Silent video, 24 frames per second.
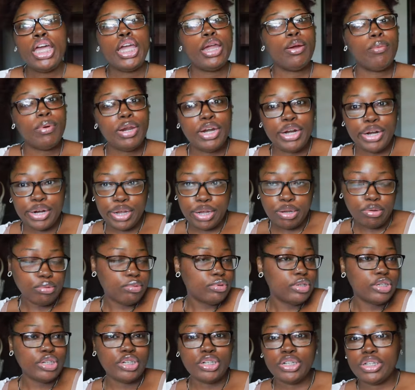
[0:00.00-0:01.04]
and ready to go
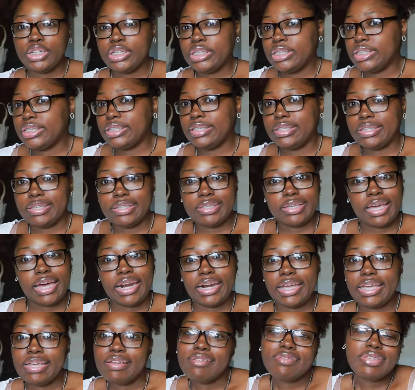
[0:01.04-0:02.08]
it's just
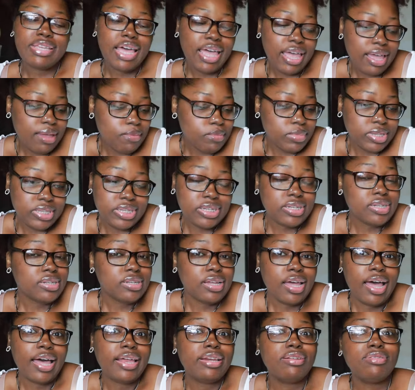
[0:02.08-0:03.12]
gotta kill time until
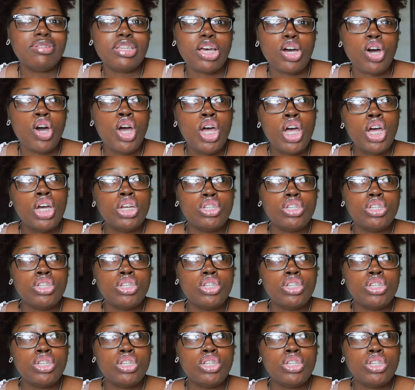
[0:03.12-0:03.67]
I do so.